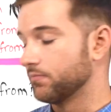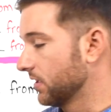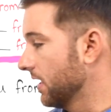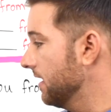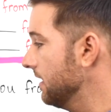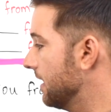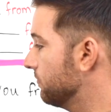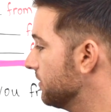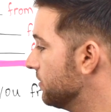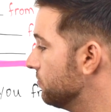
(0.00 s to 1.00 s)
Okay,
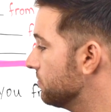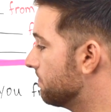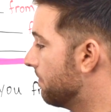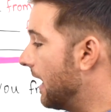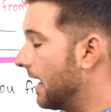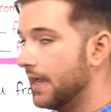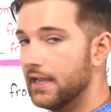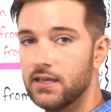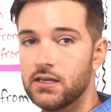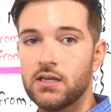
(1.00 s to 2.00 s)
and we use
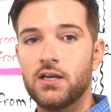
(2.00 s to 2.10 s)
by